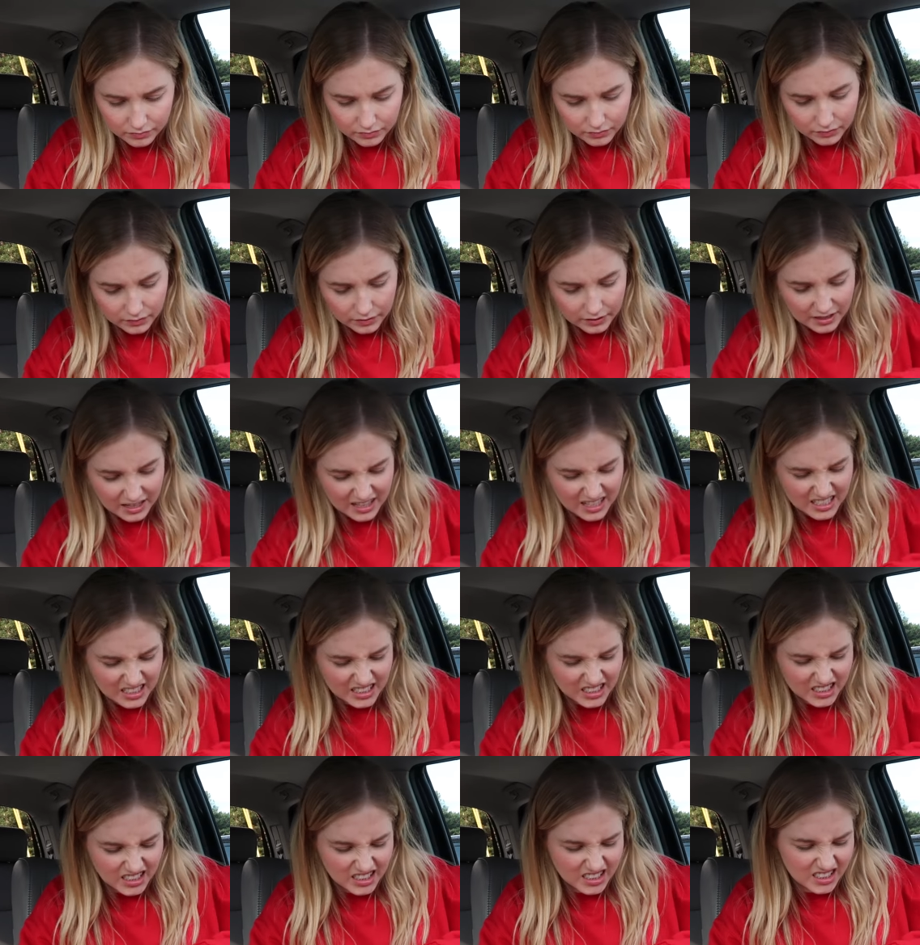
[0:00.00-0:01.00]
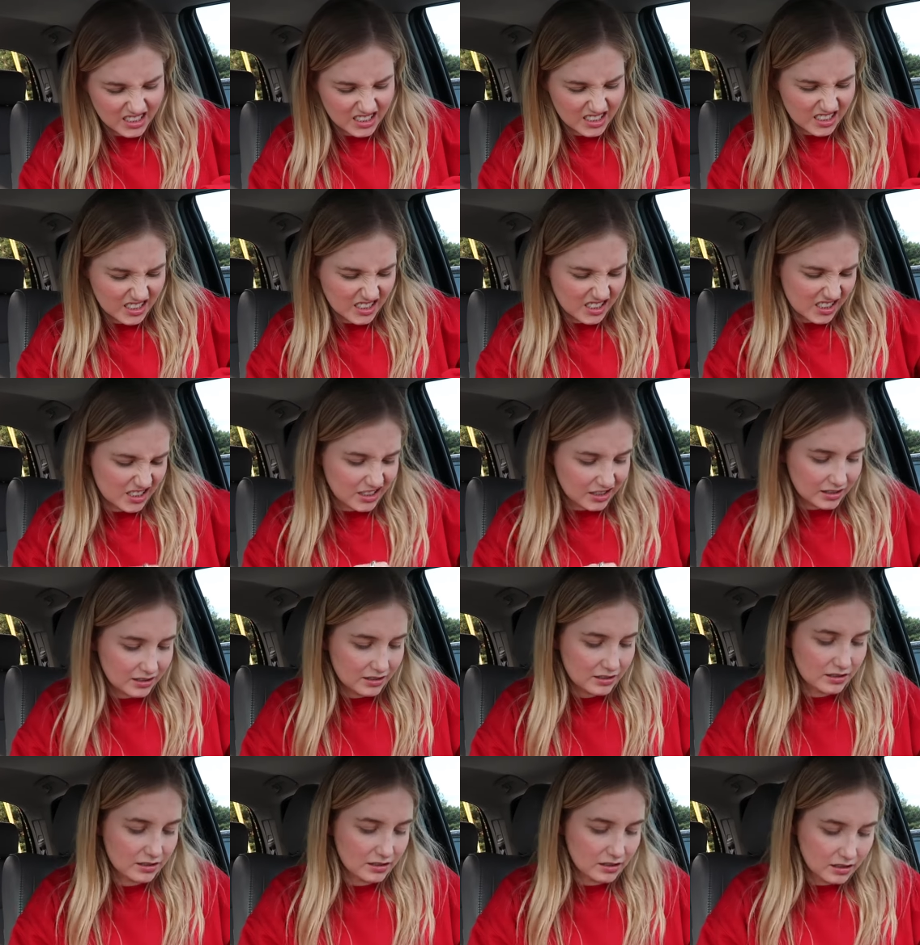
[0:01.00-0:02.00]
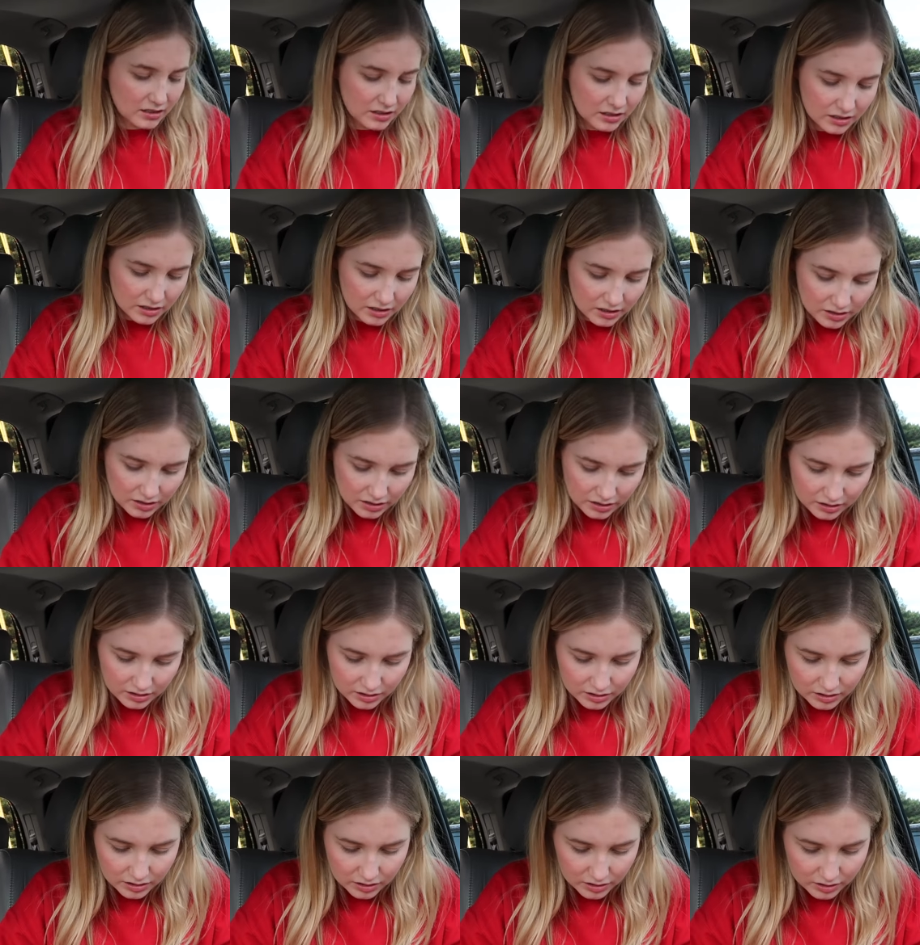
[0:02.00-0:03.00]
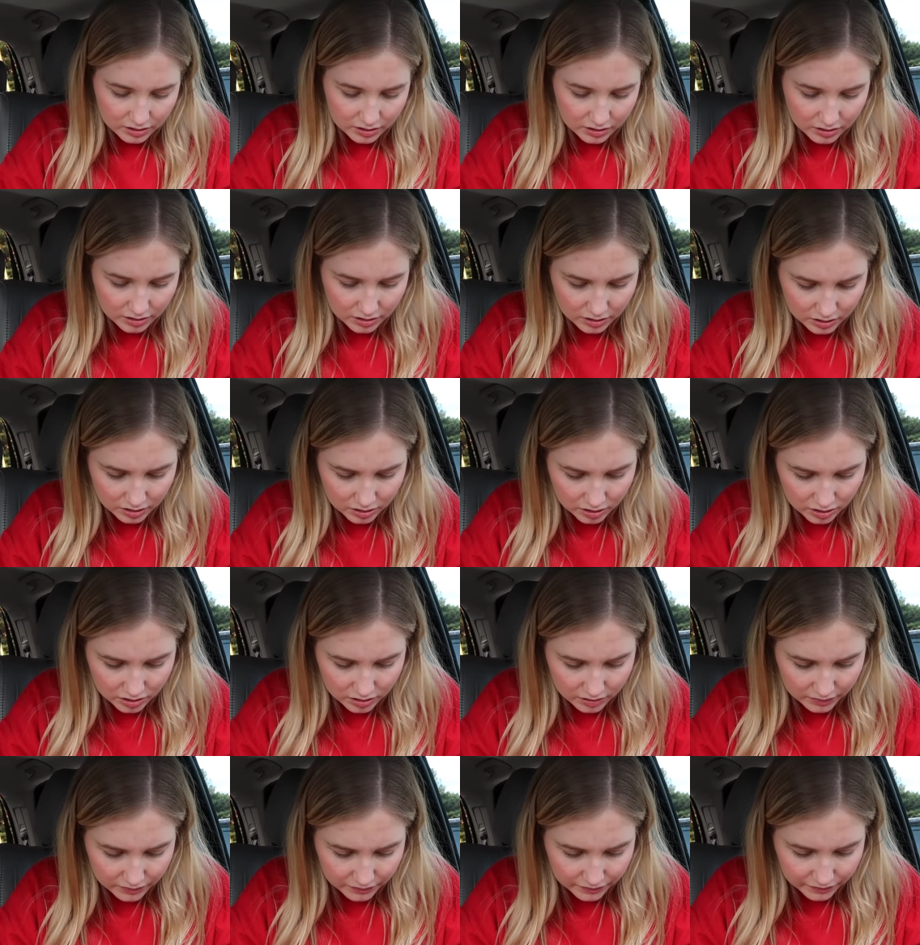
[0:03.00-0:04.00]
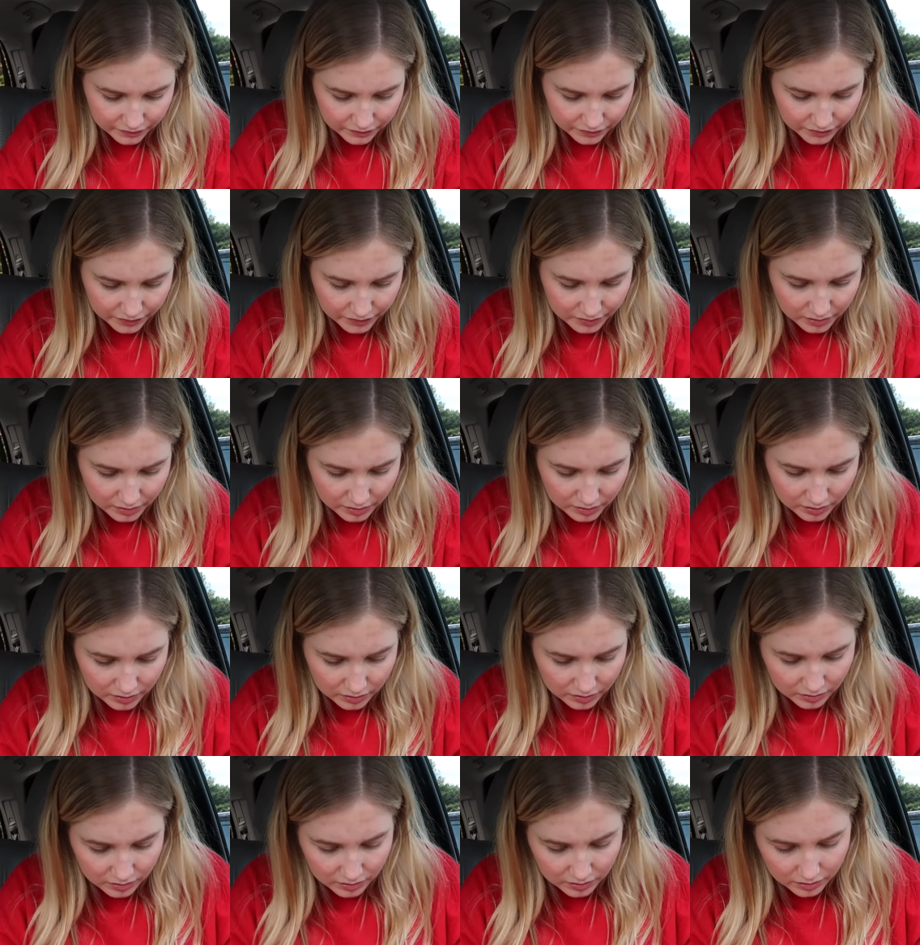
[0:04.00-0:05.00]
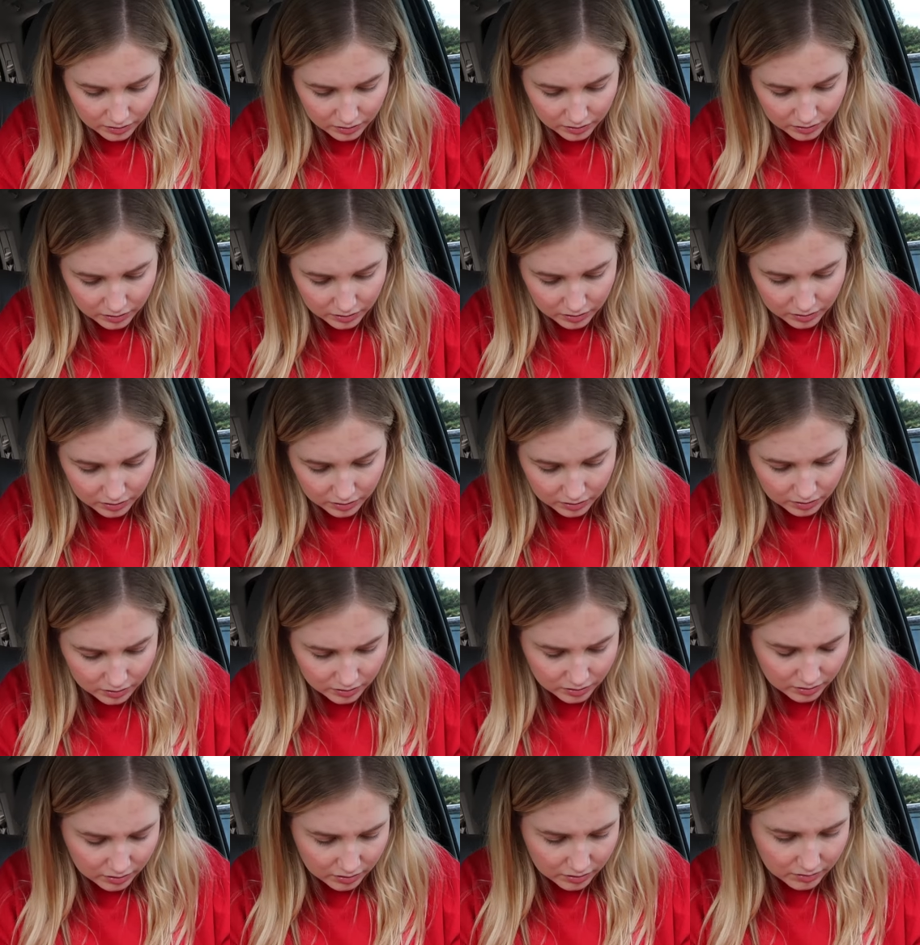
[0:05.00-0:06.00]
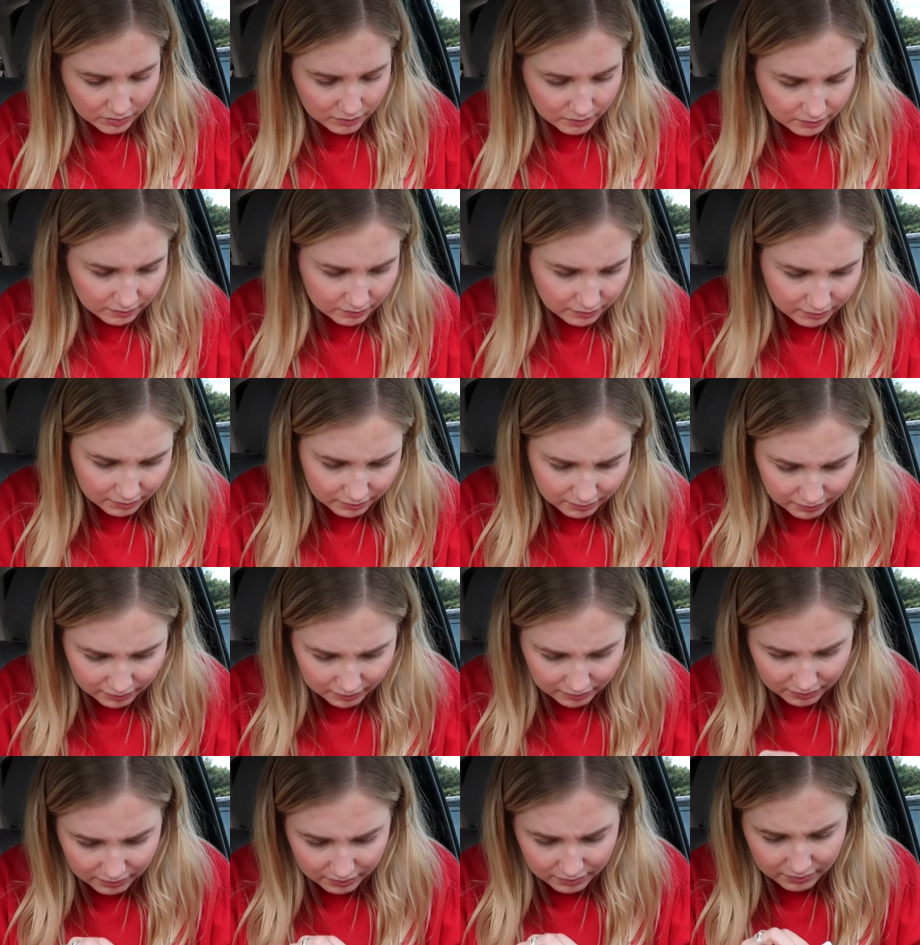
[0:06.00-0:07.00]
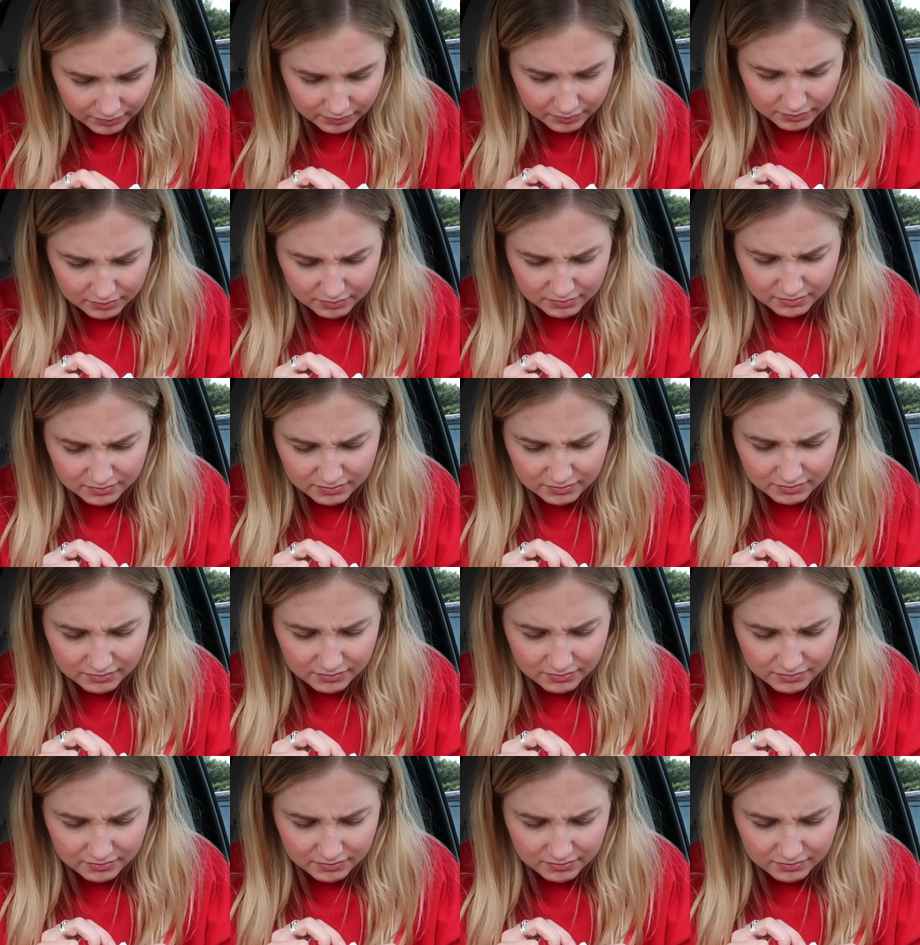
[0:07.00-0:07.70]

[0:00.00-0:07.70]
[no speech]